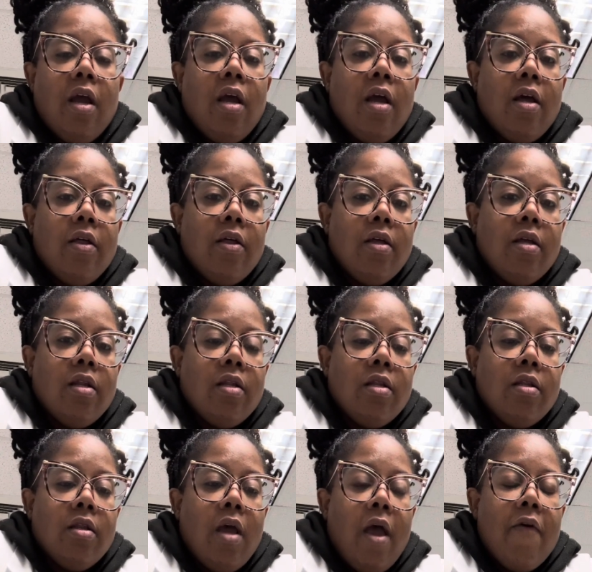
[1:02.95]

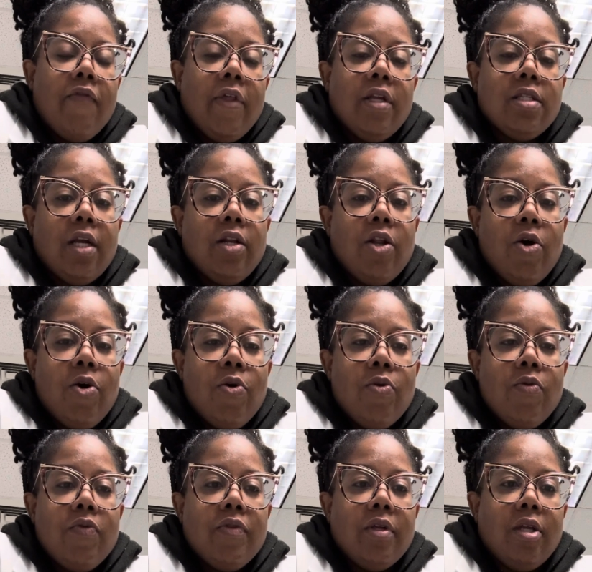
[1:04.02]
And they say no,
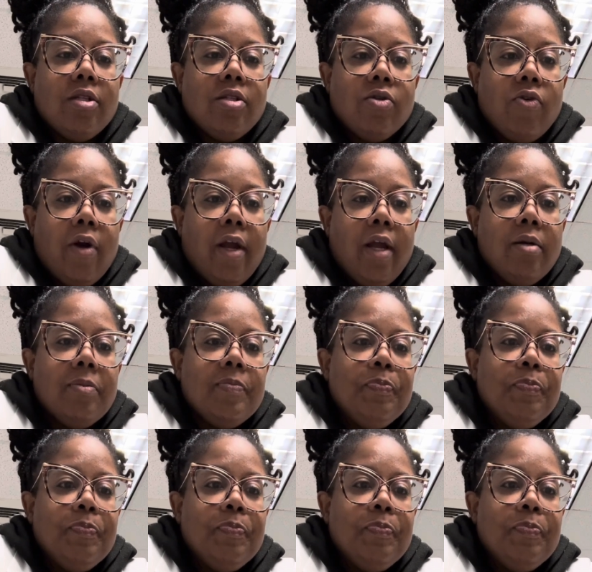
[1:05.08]
that's great.